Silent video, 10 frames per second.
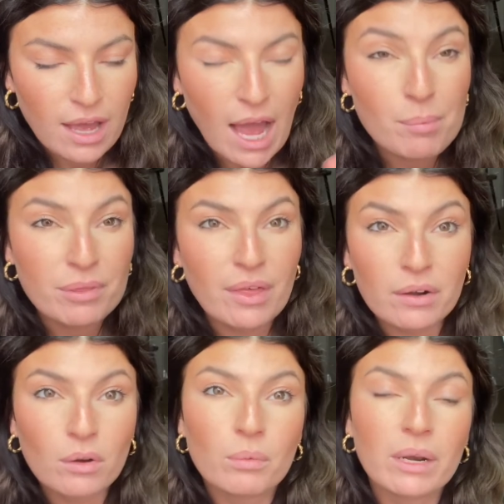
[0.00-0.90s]

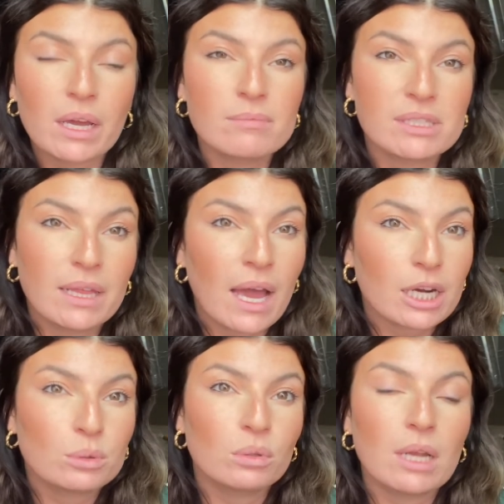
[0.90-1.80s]
hypothetical when it comes to the
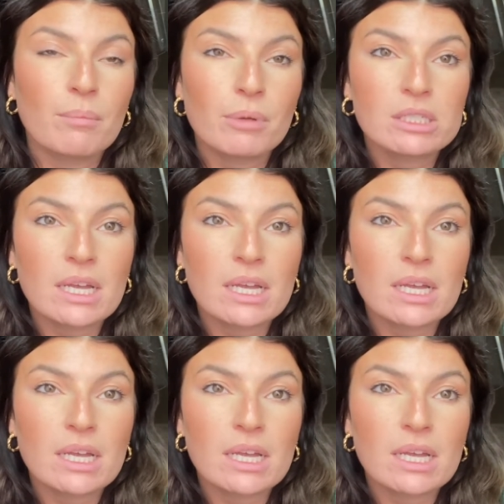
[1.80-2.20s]
actual numbers.